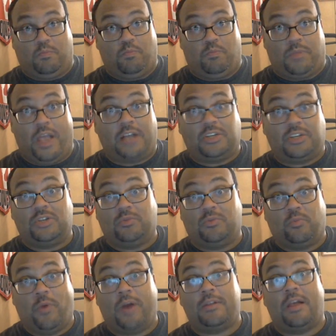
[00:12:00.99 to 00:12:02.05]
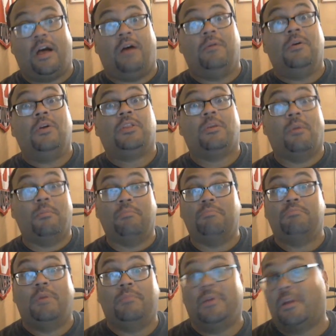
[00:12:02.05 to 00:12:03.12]
Texas, right now, the
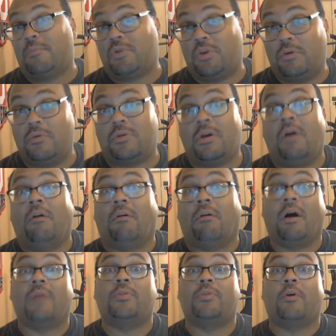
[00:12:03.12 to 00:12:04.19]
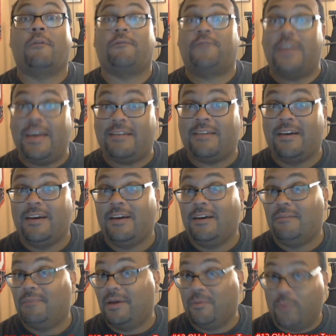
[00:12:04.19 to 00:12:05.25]
momentum shoes are on their feet. But